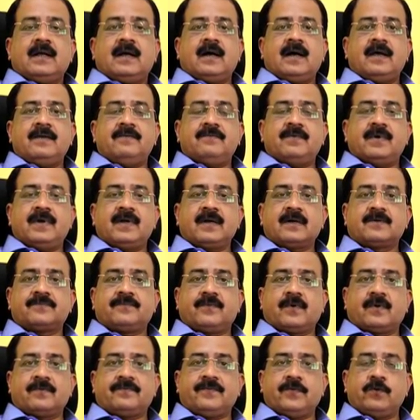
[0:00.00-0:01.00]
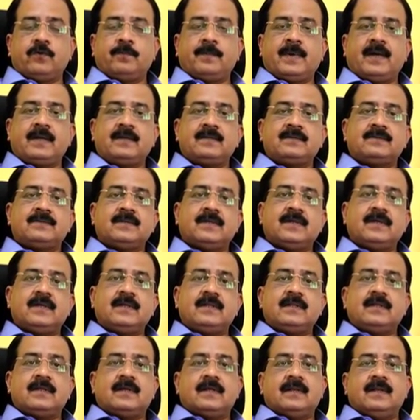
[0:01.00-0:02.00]
I worked for a few months
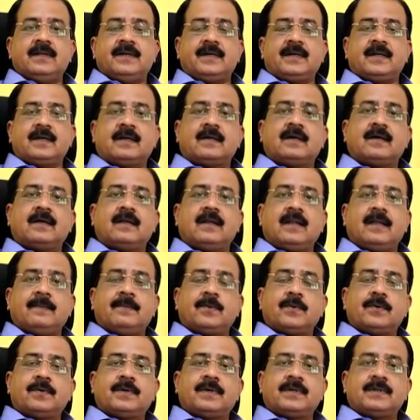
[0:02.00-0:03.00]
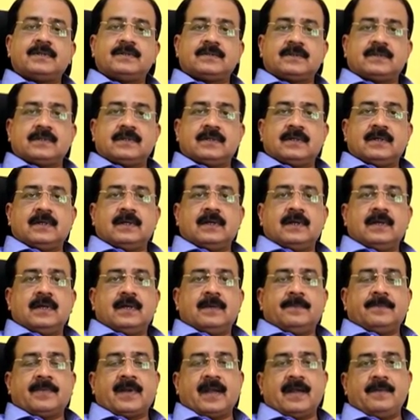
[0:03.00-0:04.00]
in Litaka Laboratories
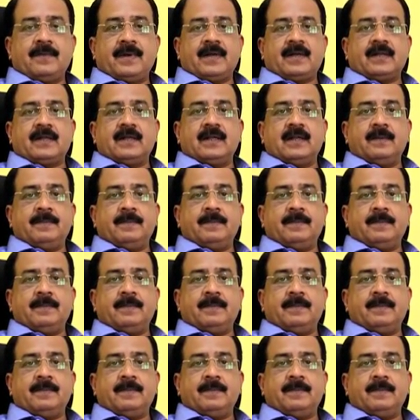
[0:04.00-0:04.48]
Private